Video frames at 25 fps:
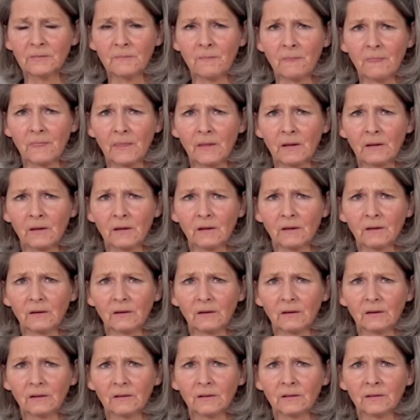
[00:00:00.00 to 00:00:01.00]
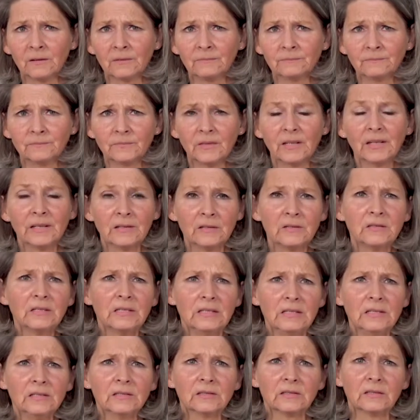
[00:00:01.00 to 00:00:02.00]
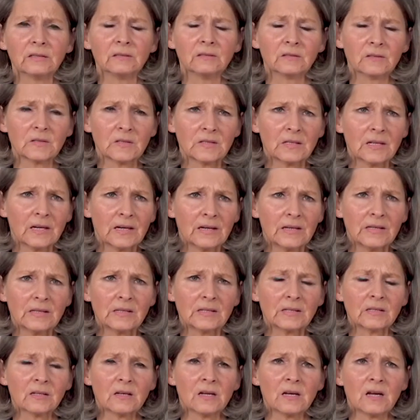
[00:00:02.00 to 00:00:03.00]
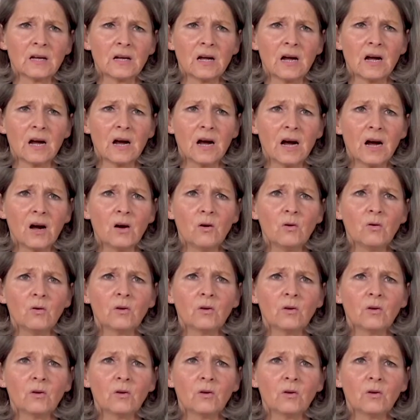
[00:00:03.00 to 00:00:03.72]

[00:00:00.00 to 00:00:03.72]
human herpes viruses. This also means